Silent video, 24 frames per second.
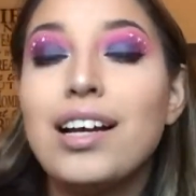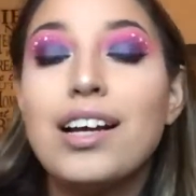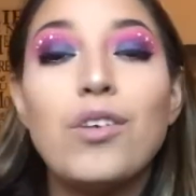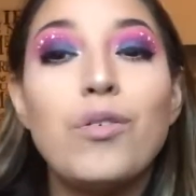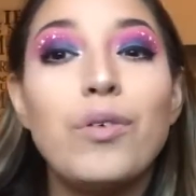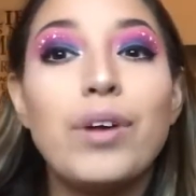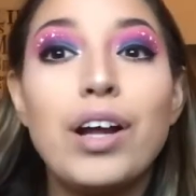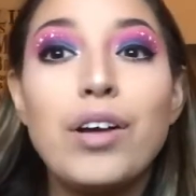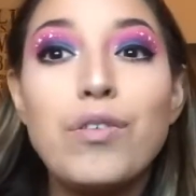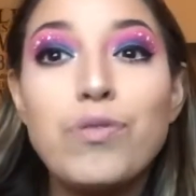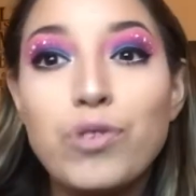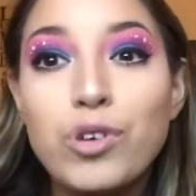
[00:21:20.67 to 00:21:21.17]

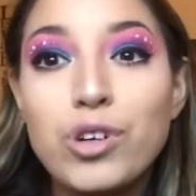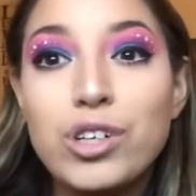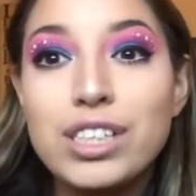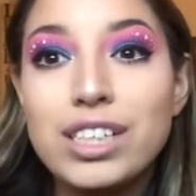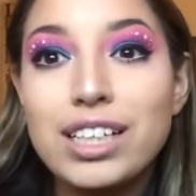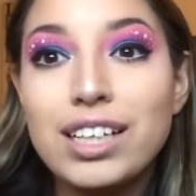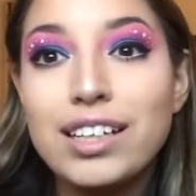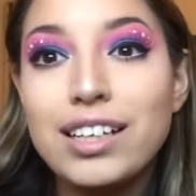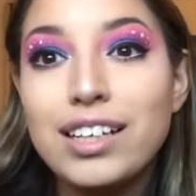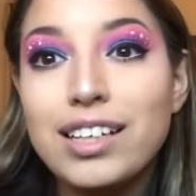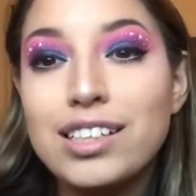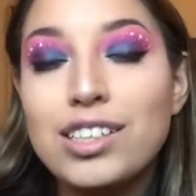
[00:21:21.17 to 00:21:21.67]
when I first
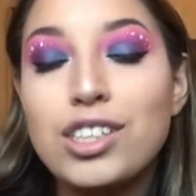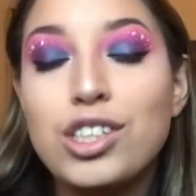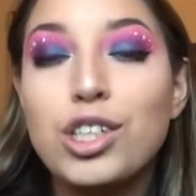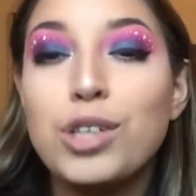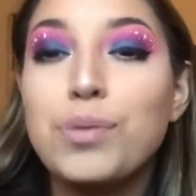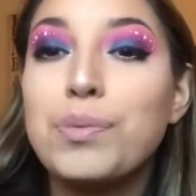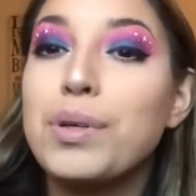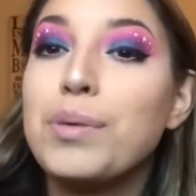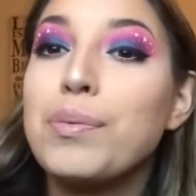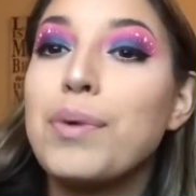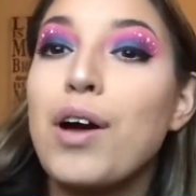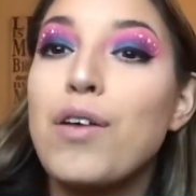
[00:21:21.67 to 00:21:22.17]
did this, it took
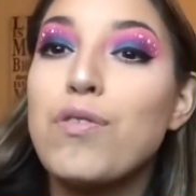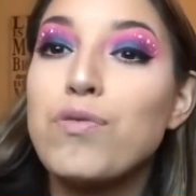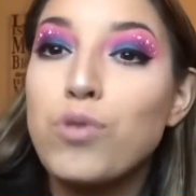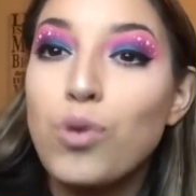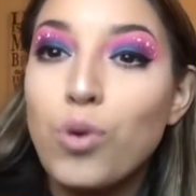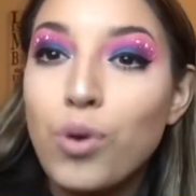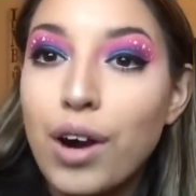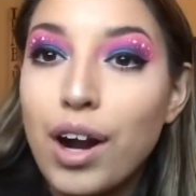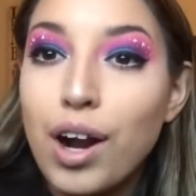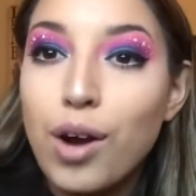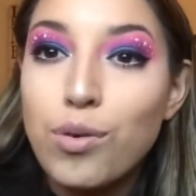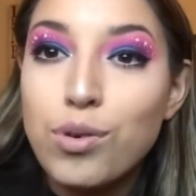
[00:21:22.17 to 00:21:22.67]
me about
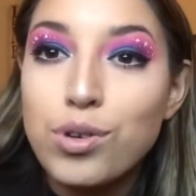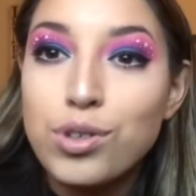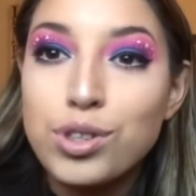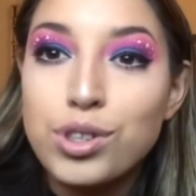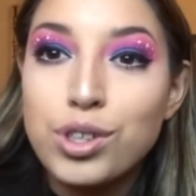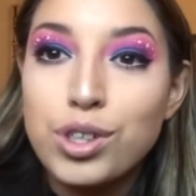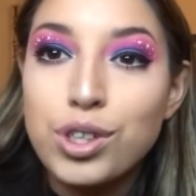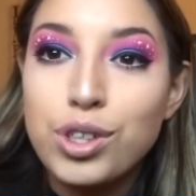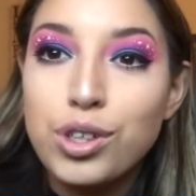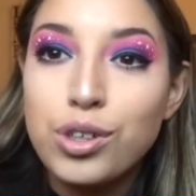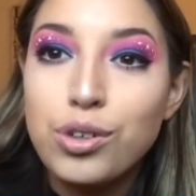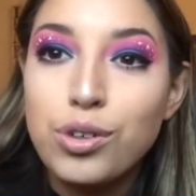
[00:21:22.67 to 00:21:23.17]
4 hours to
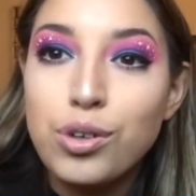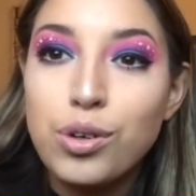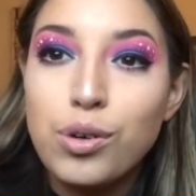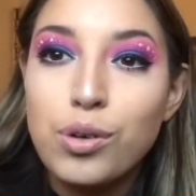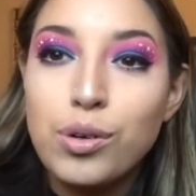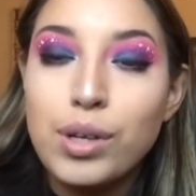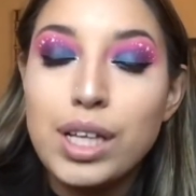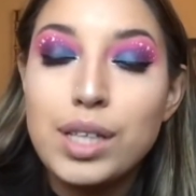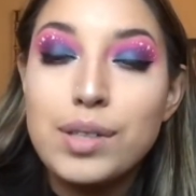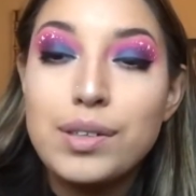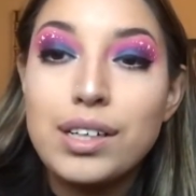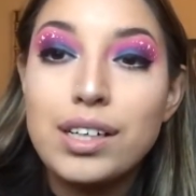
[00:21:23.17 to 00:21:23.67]
do.
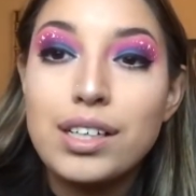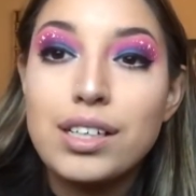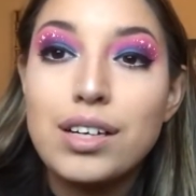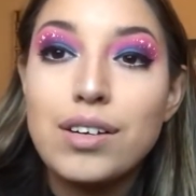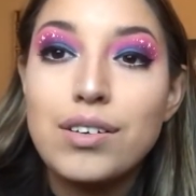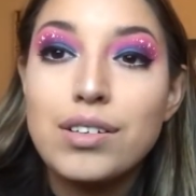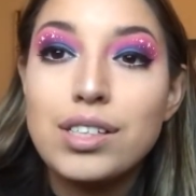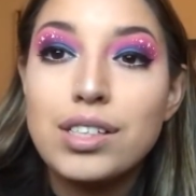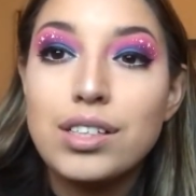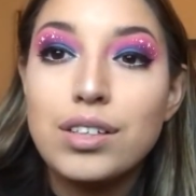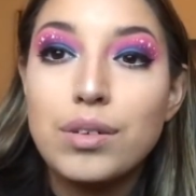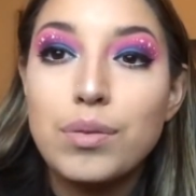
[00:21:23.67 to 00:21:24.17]
That's because I
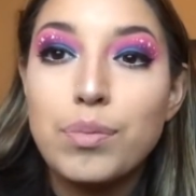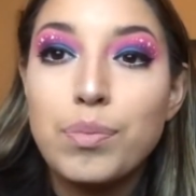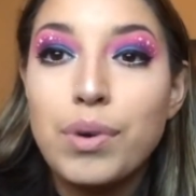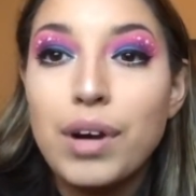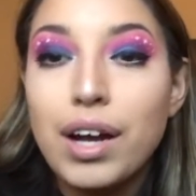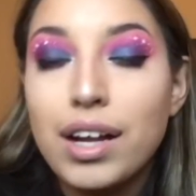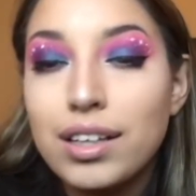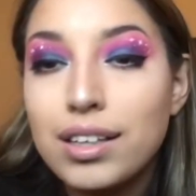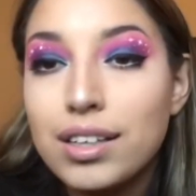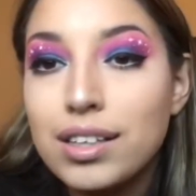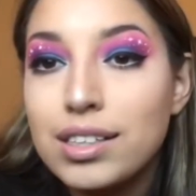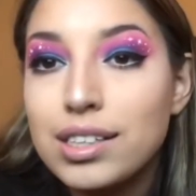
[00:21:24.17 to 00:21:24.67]
was still
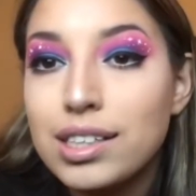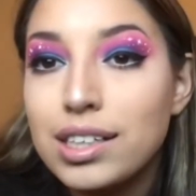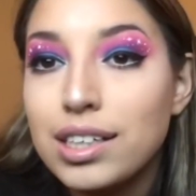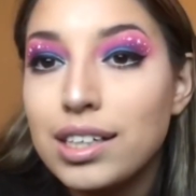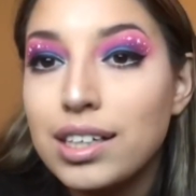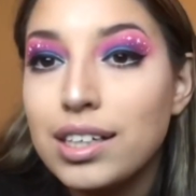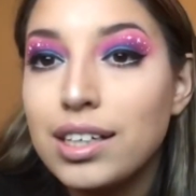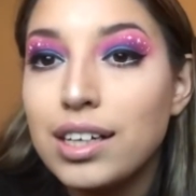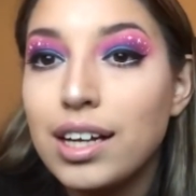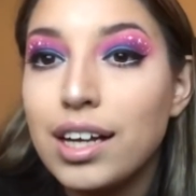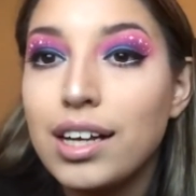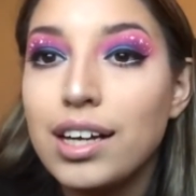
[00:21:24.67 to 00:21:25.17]

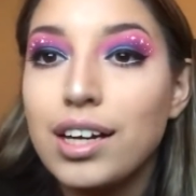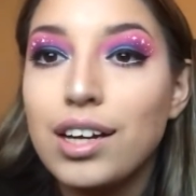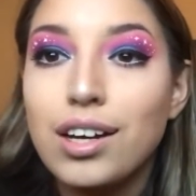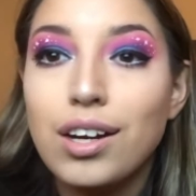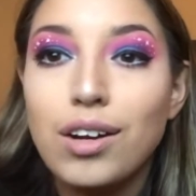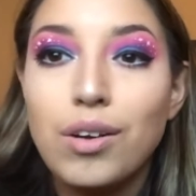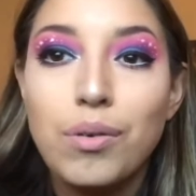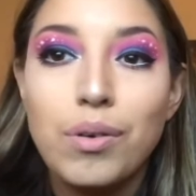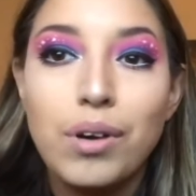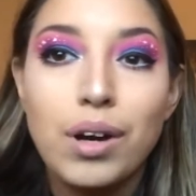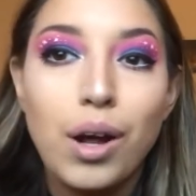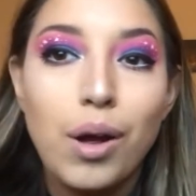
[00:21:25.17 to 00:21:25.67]
practicing. I didn't
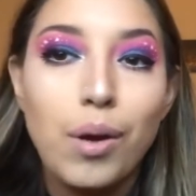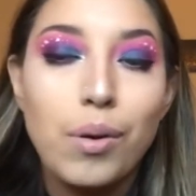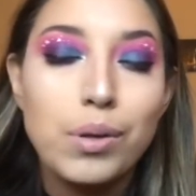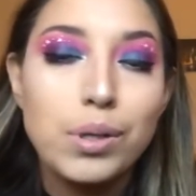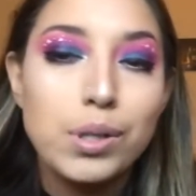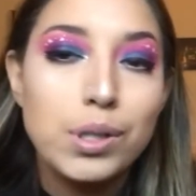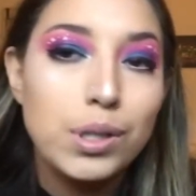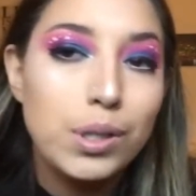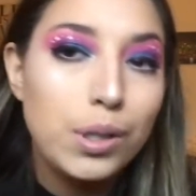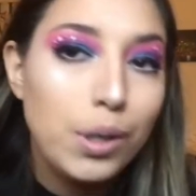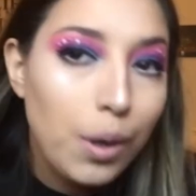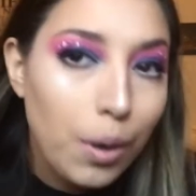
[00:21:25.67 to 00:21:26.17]
know what I was
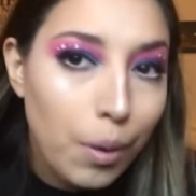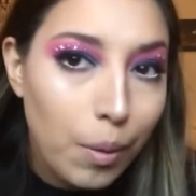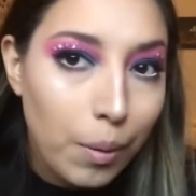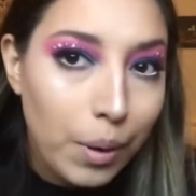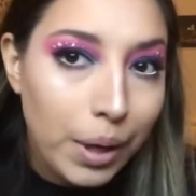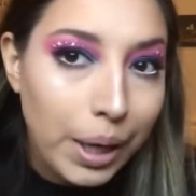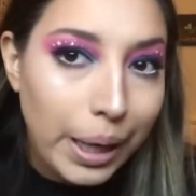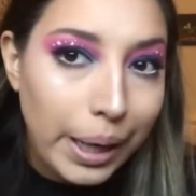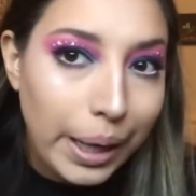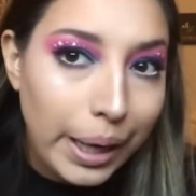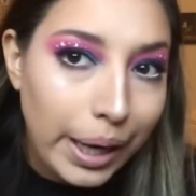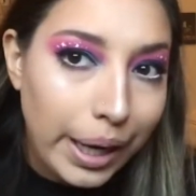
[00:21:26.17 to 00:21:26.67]

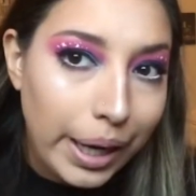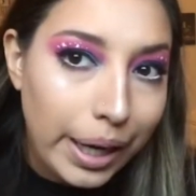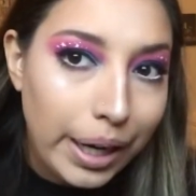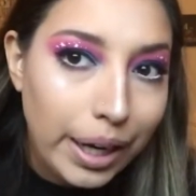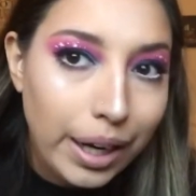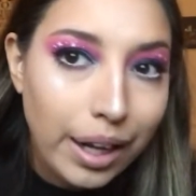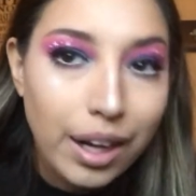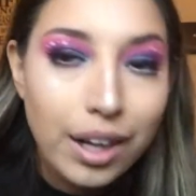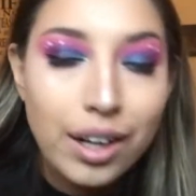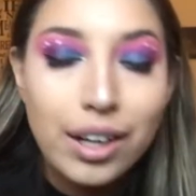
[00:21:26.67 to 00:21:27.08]
doing.